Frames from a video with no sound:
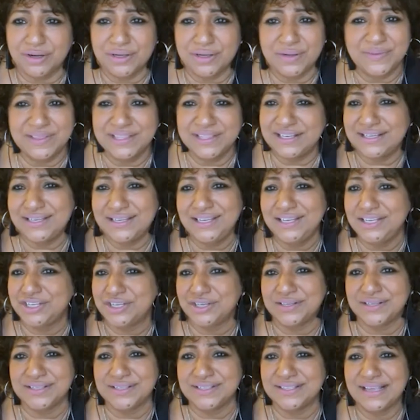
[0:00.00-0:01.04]
not even the
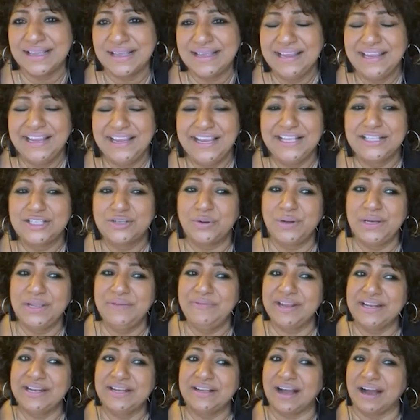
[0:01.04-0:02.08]
teachers. It's only
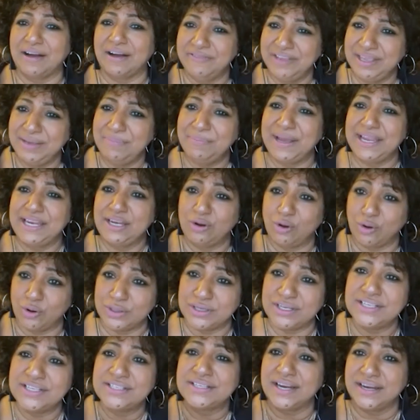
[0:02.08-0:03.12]
when Kavi, my
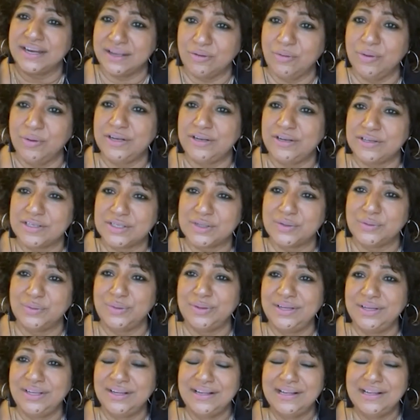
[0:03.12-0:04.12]
daughter, started going to school,